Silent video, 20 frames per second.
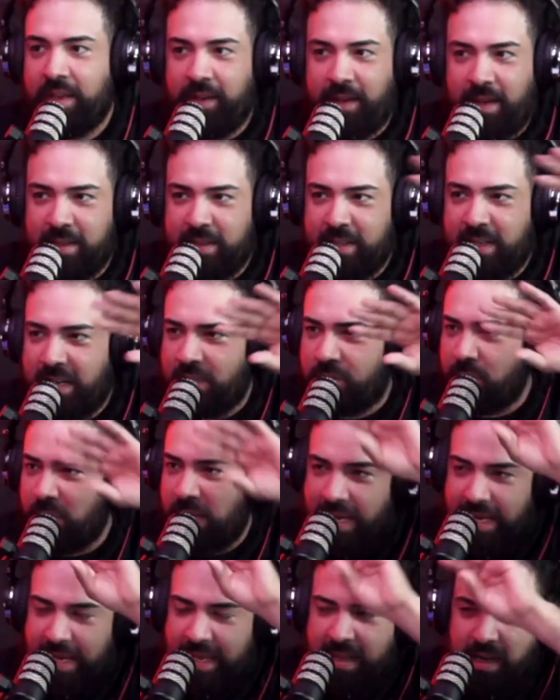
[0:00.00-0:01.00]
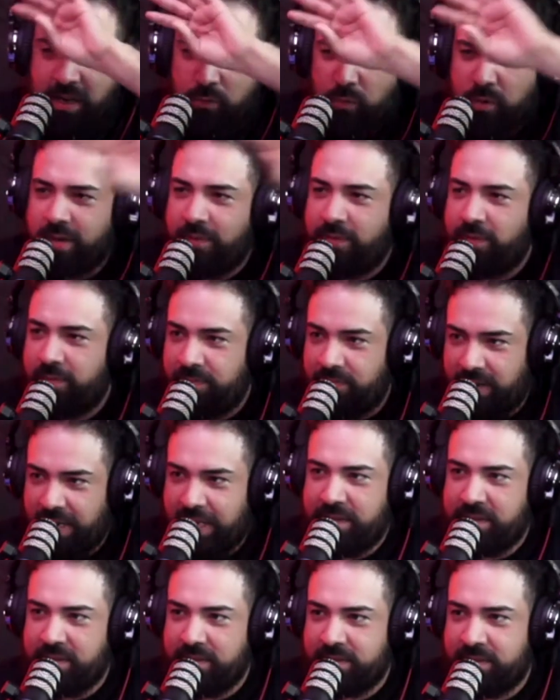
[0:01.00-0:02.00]
And then I tried to hit on one of her
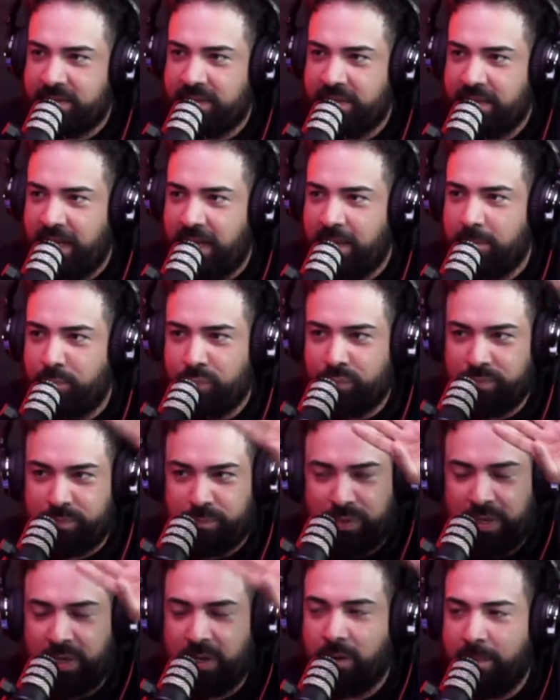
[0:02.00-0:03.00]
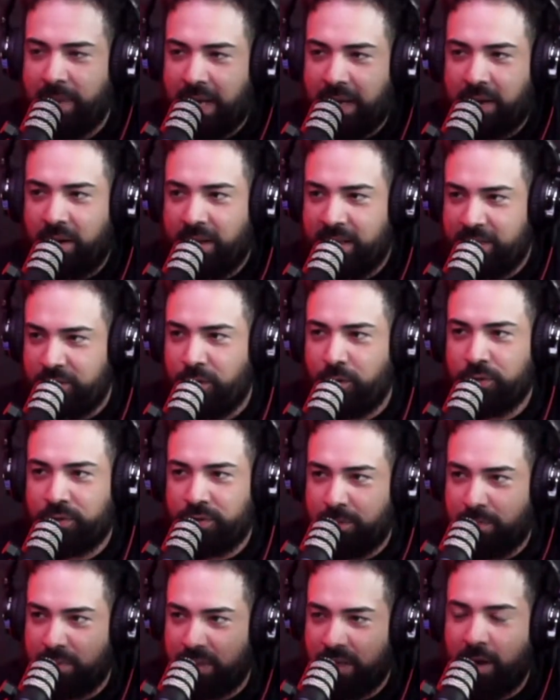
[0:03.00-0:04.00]
friends, and bring her back, and told
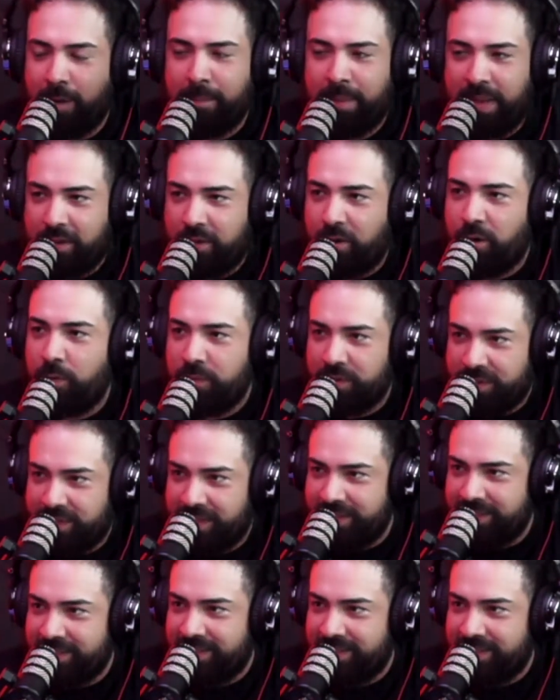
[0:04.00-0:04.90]
her to come back home with us.